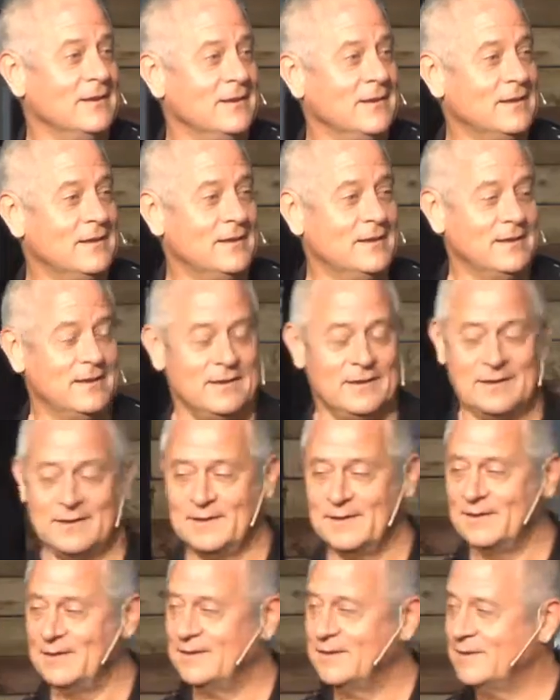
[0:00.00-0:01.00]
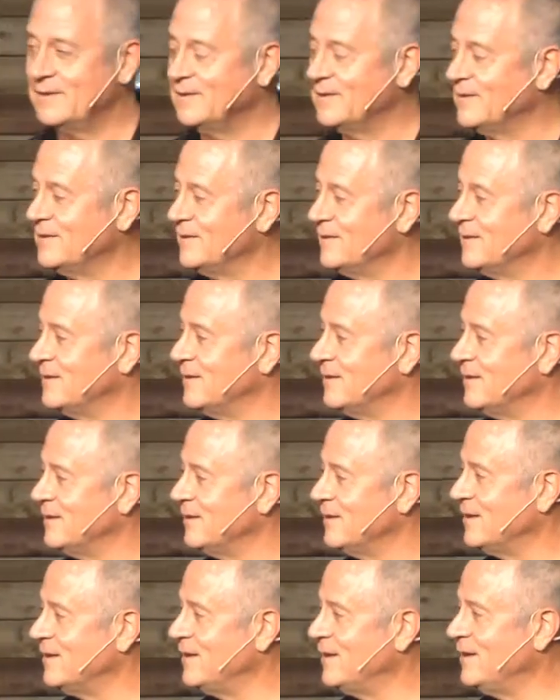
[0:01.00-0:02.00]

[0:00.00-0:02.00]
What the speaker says: No one is speaking in this clip.